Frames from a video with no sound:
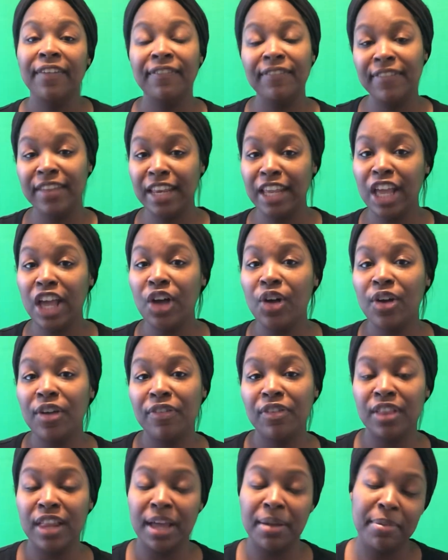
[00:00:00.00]
video if
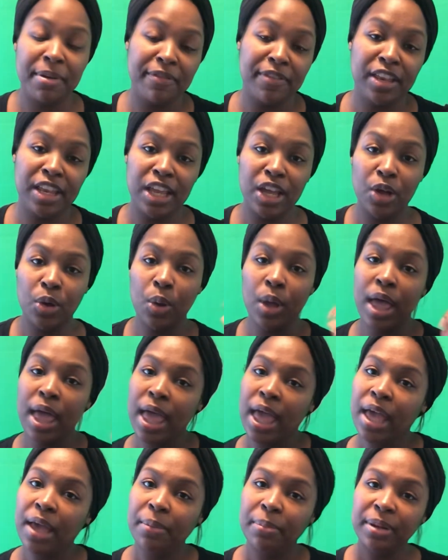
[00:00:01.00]
you like my video
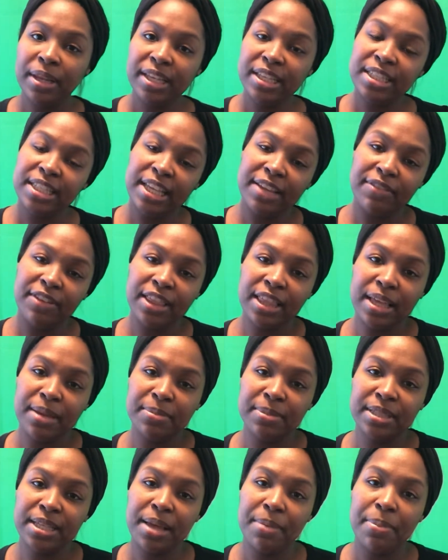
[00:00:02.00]
please give it a
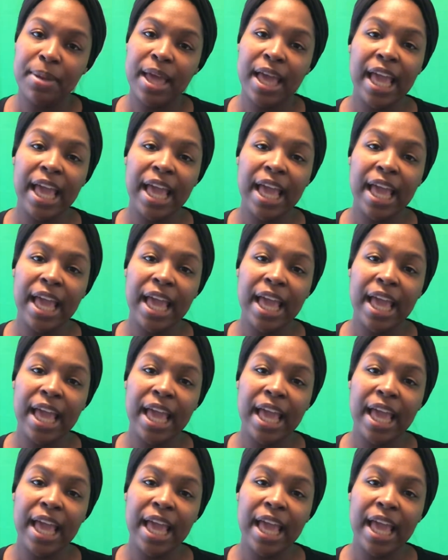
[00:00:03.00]
thumbs up